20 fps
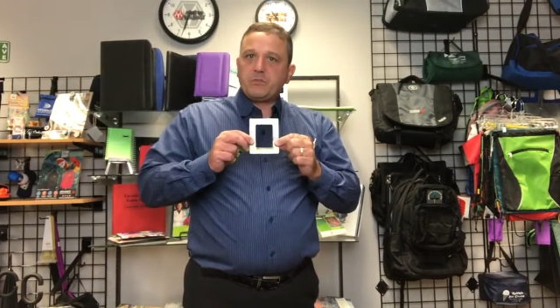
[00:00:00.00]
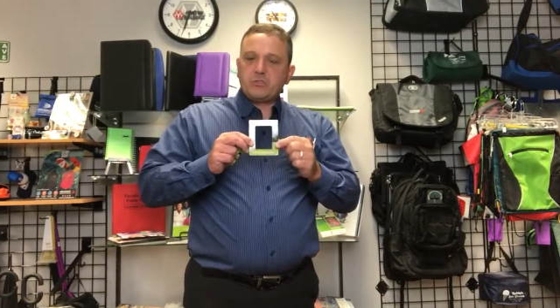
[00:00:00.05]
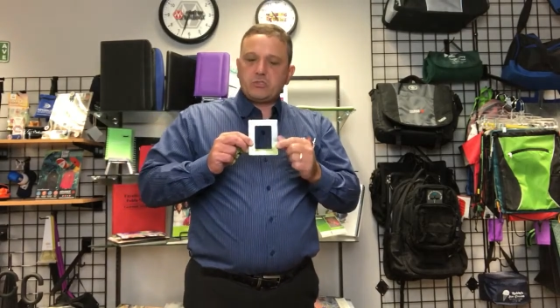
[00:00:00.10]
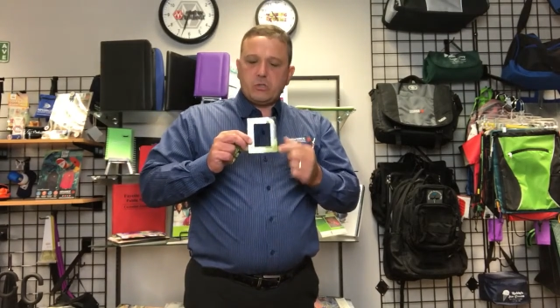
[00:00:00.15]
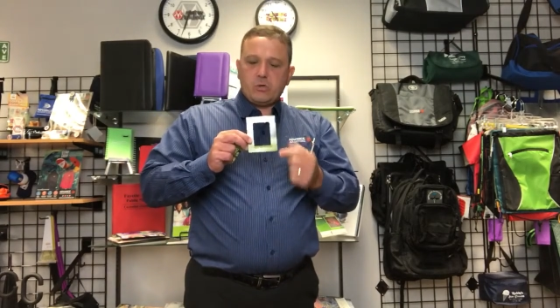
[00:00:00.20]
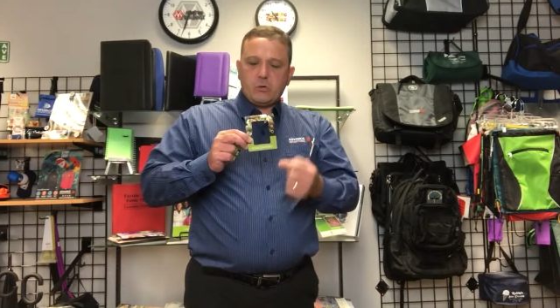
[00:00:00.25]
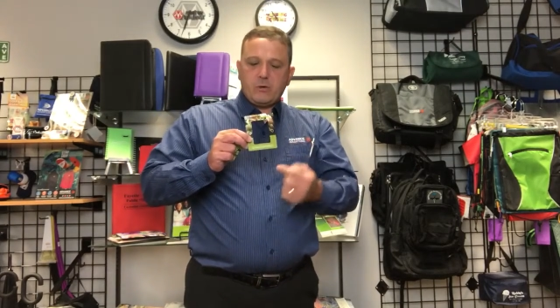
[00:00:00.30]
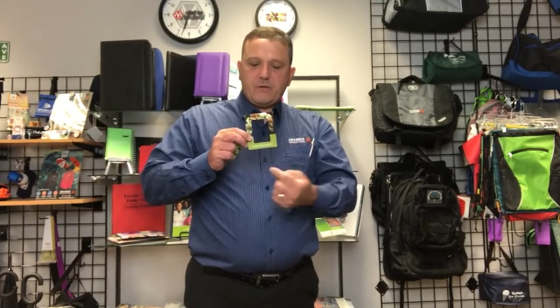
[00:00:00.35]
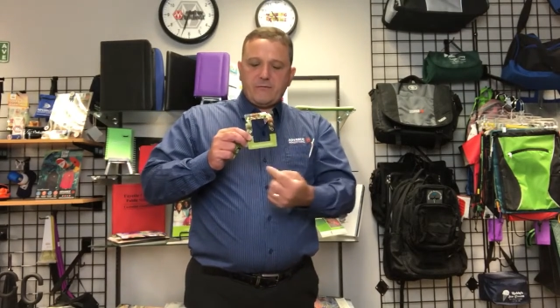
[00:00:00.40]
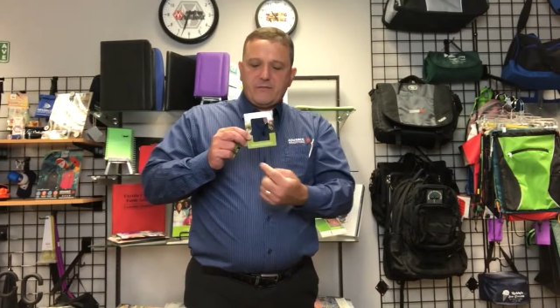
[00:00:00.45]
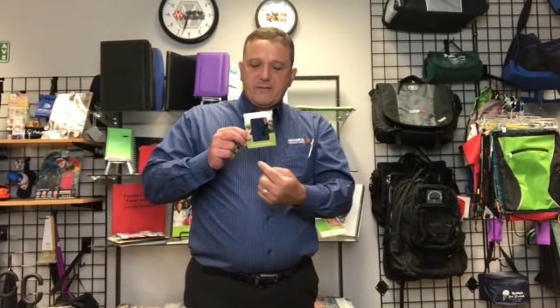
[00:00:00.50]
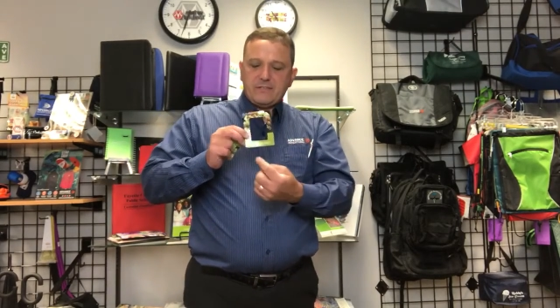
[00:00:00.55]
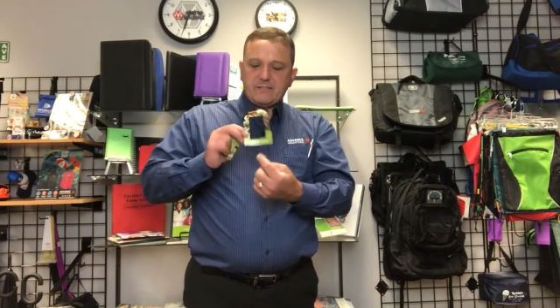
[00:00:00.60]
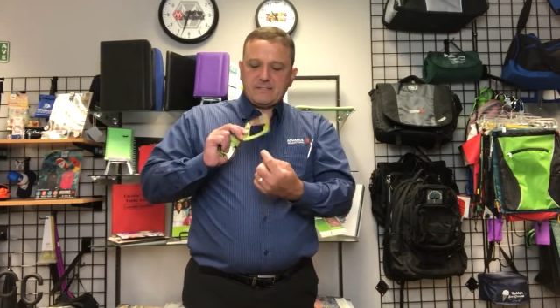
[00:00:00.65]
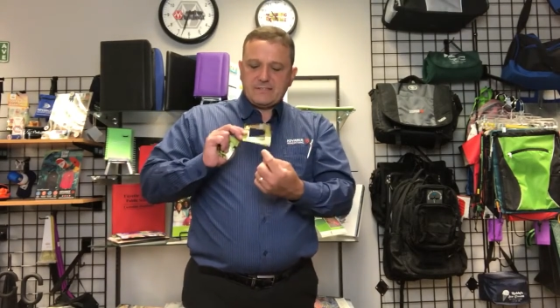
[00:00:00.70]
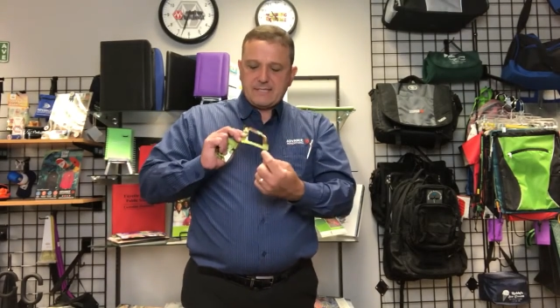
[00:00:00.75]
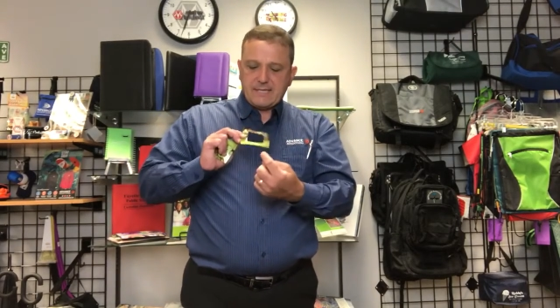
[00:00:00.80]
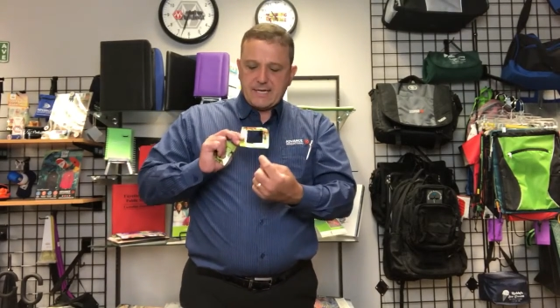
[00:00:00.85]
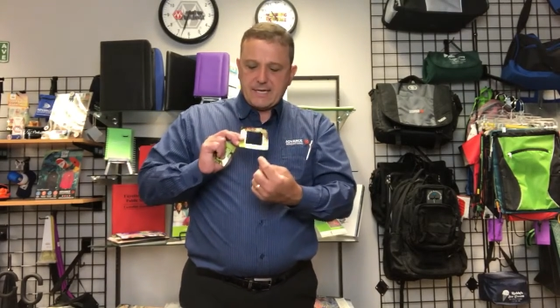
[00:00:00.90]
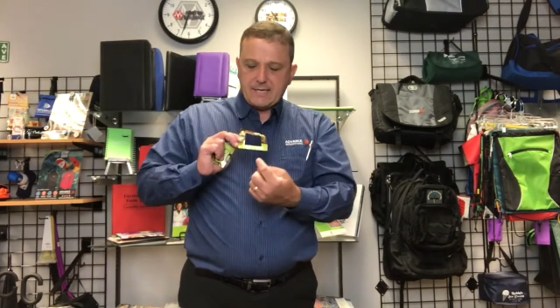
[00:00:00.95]
So if it
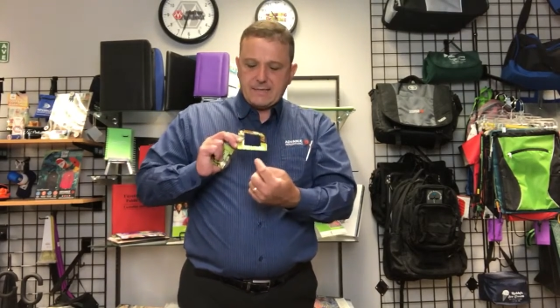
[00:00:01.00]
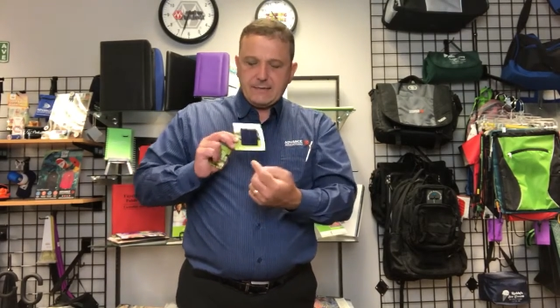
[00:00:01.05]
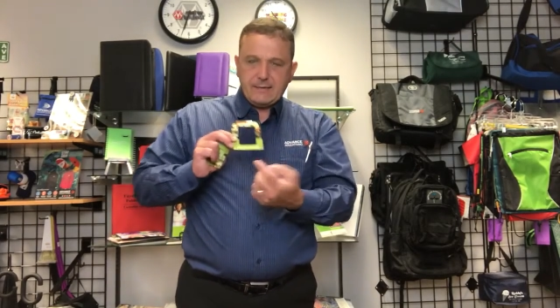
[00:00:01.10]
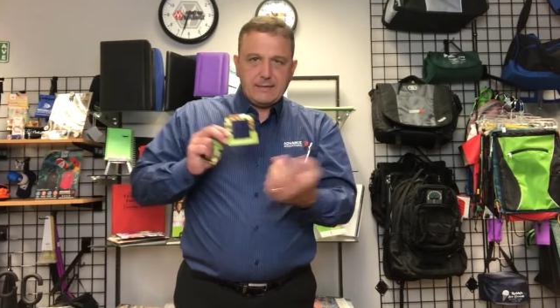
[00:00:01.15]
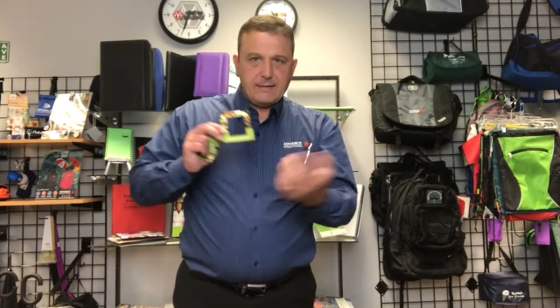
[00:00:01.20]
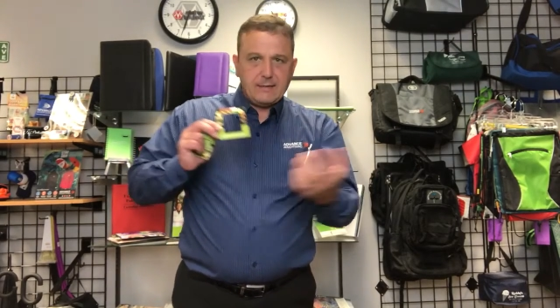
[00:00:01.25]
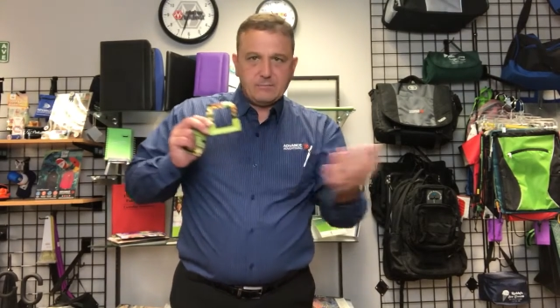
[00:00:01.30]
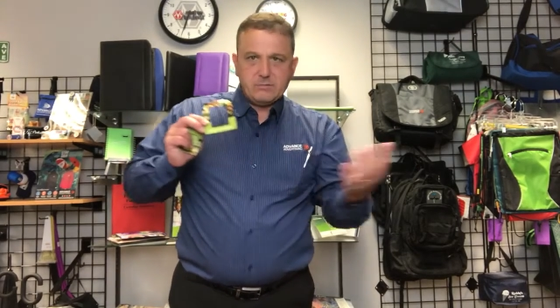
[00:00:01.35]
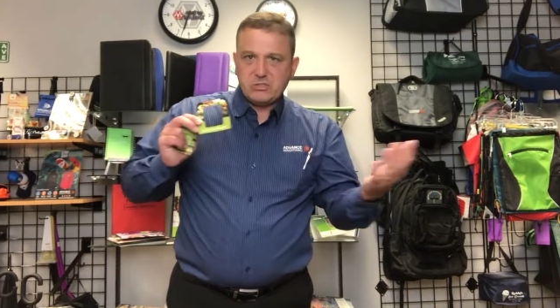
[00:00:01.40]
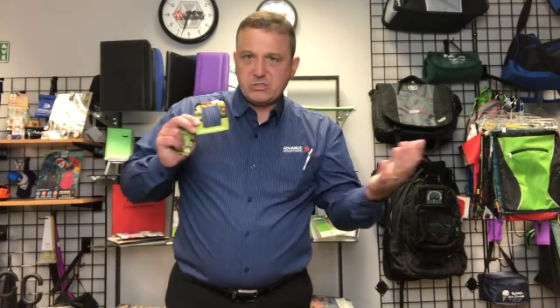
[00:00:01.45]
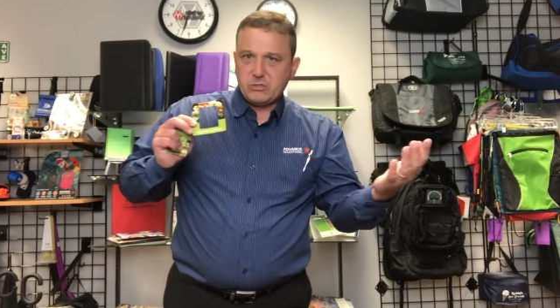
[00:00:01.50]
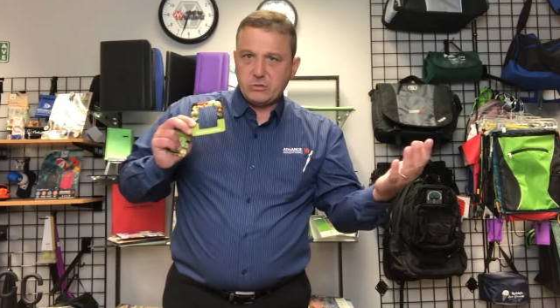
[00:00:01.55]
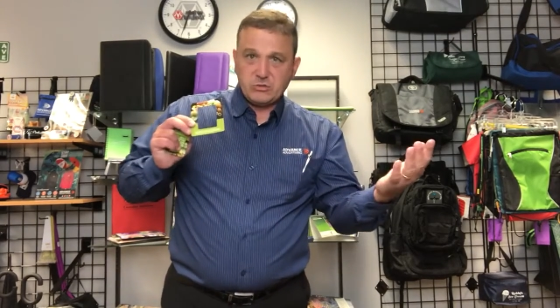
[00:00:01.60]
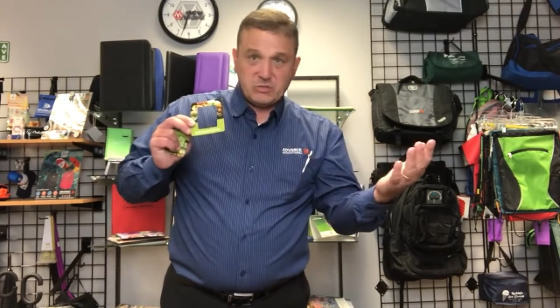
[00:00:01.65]
said, I'm just